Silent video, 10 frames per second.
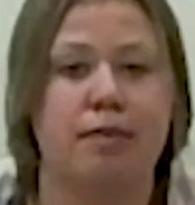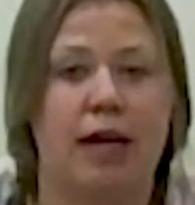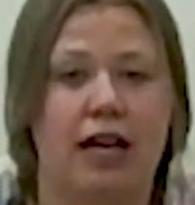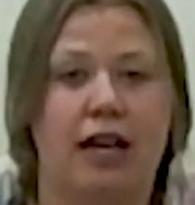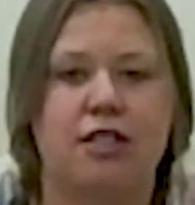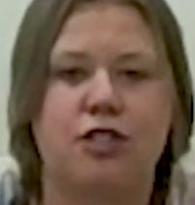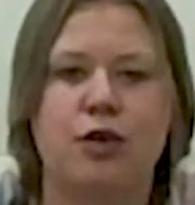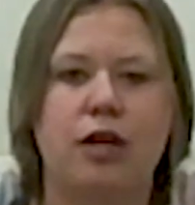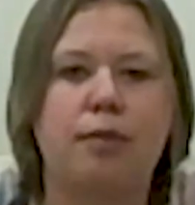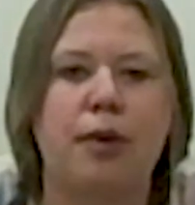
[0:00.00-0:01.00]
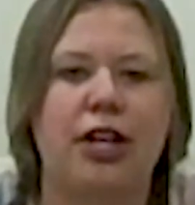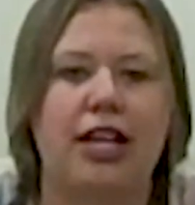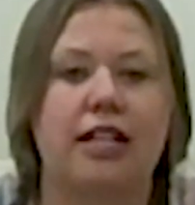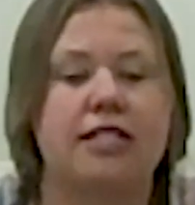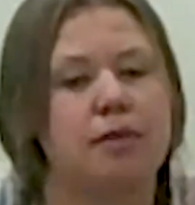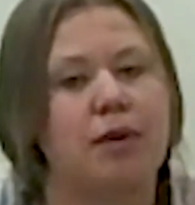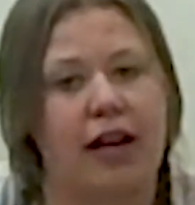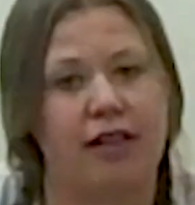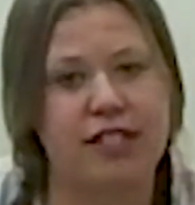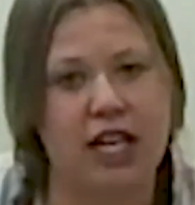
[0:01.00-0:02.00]
bag is you can put in some
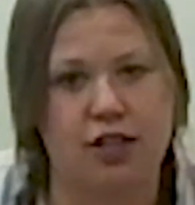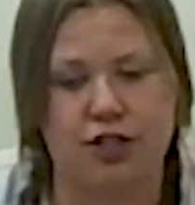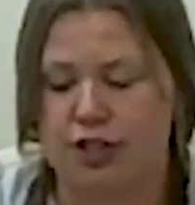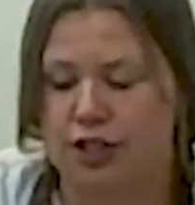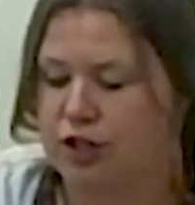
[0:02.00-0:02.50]
kind of texture.